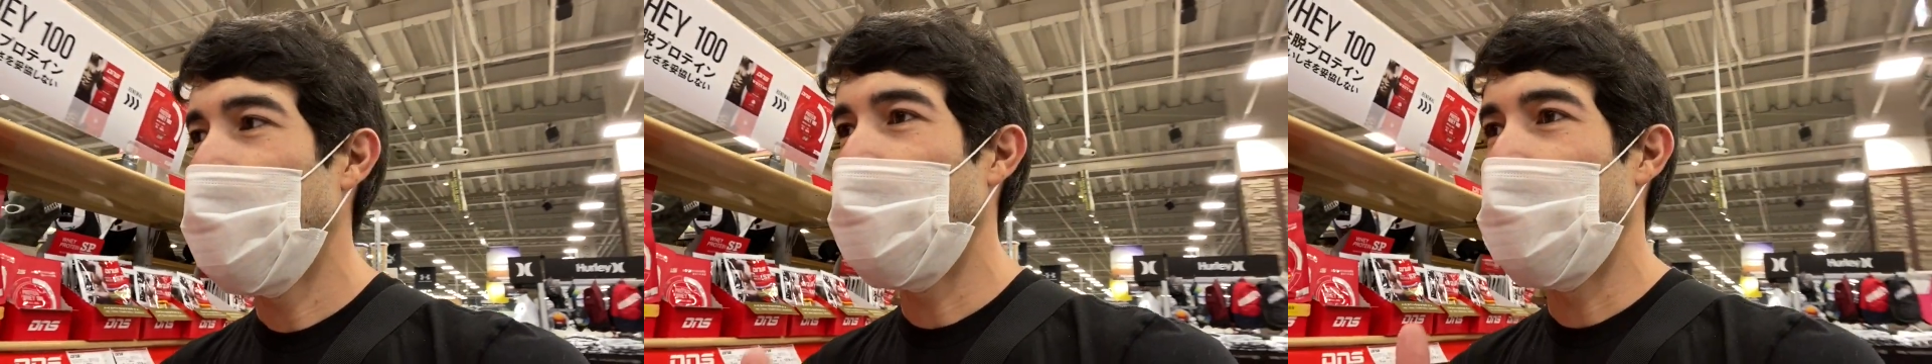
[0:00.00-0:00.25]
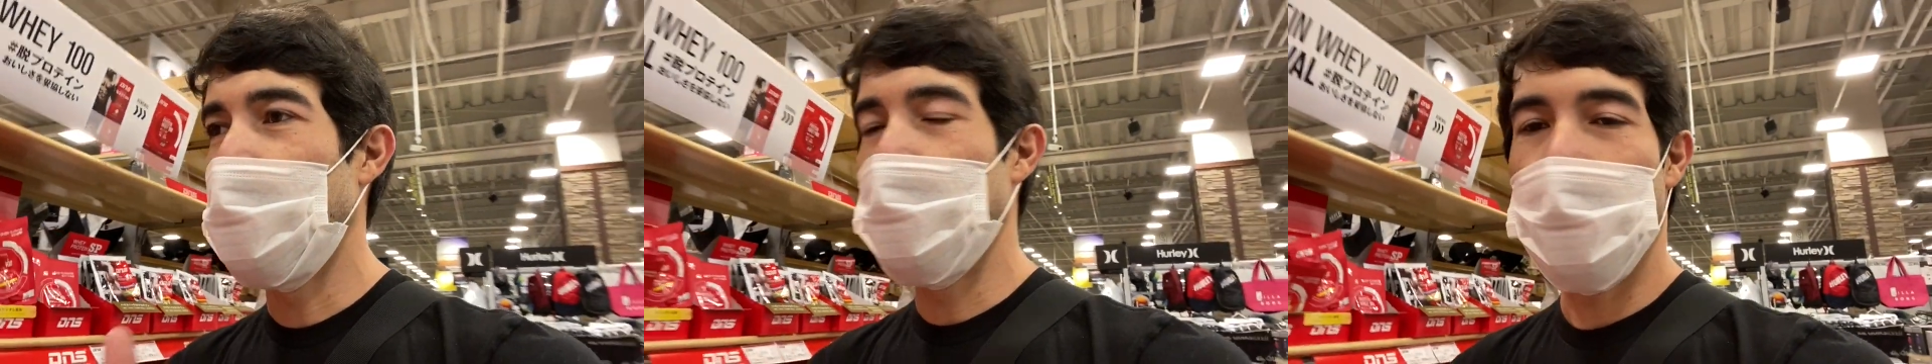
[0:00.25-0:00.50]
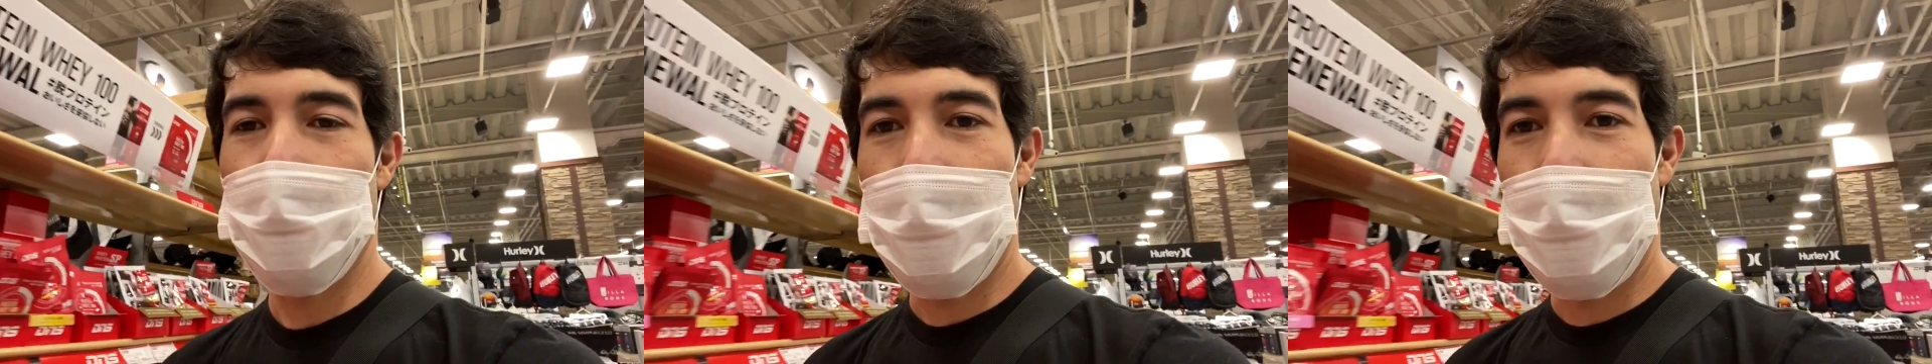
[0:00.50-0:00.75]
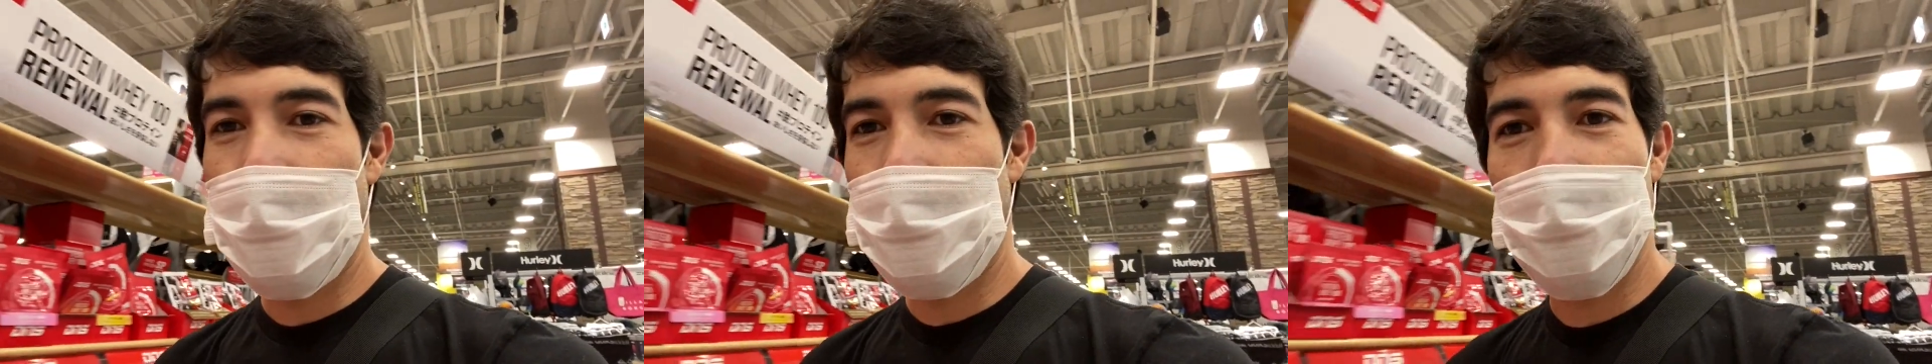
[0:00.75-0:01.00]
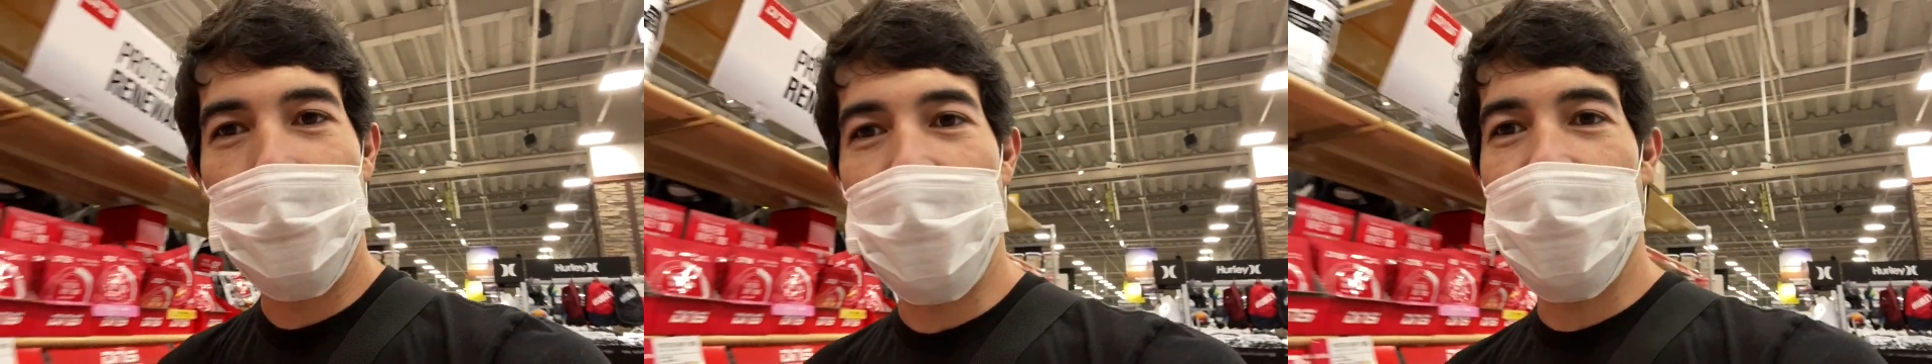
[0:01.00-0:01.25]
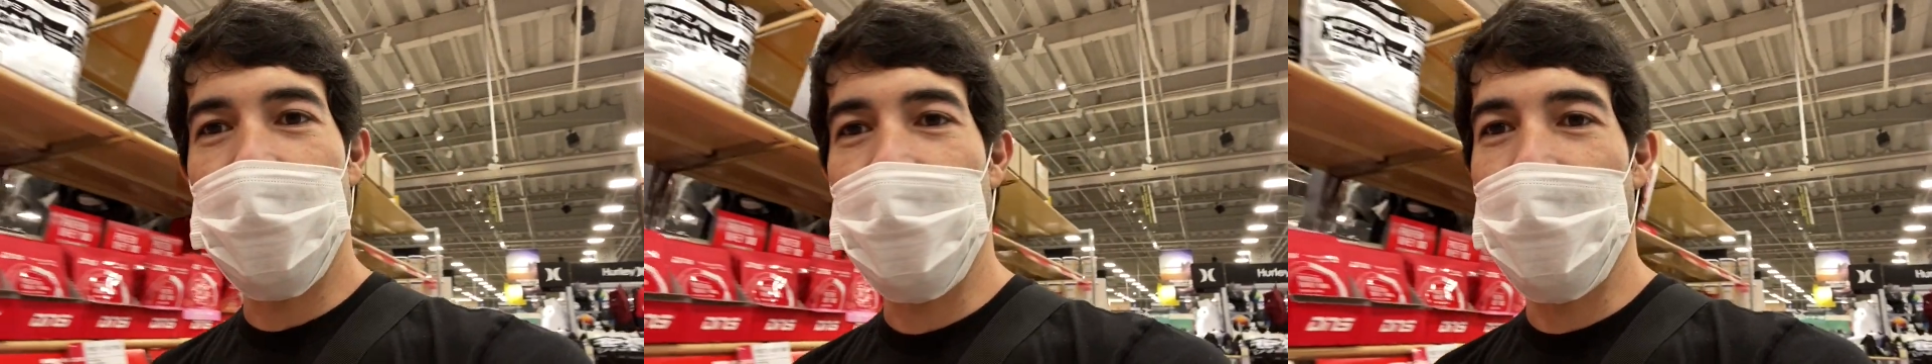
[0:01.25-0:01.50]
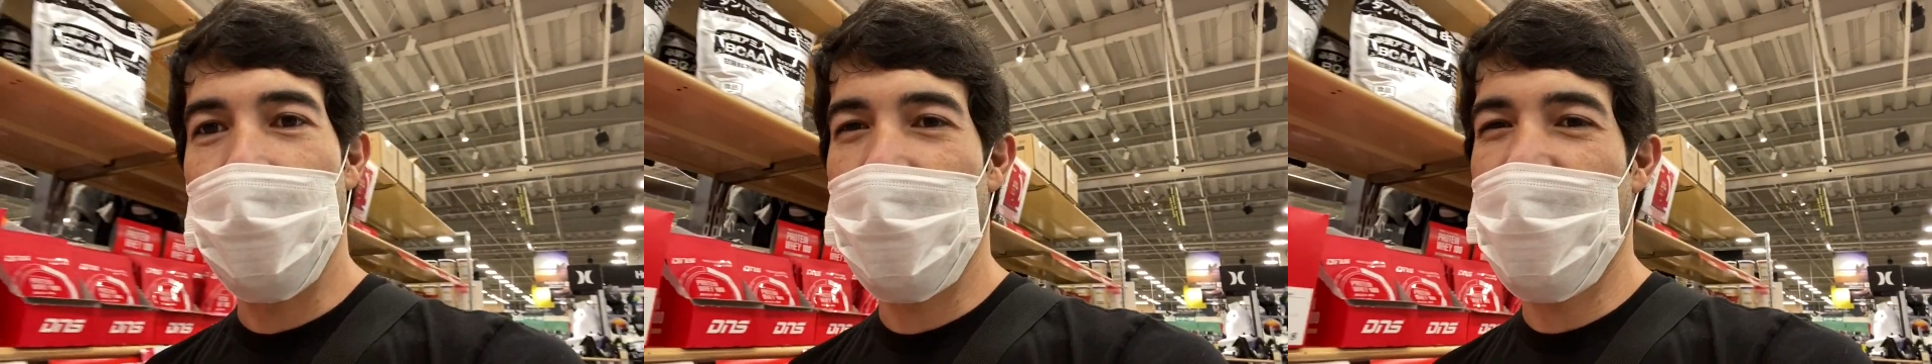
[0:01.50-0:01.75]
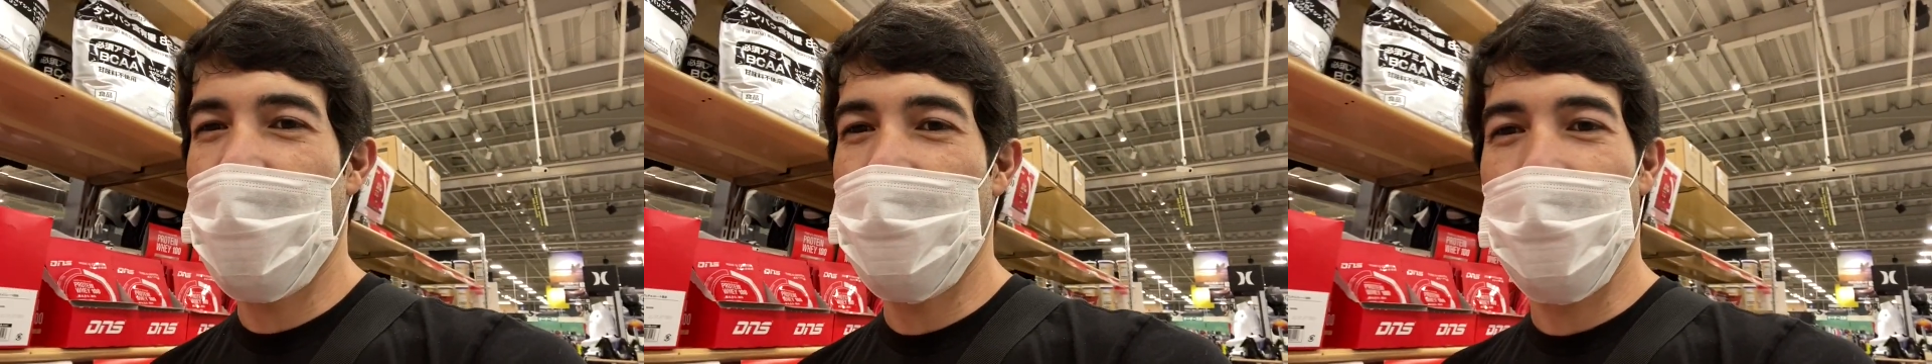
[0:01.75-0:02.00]
or Okinawa or anything like
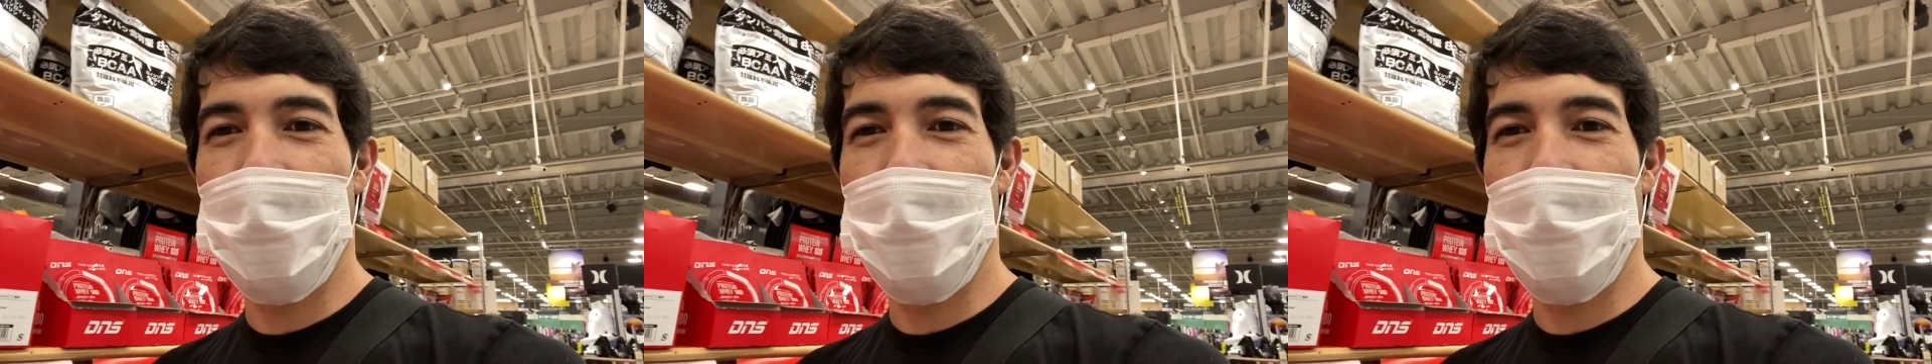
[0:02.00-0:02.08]
that,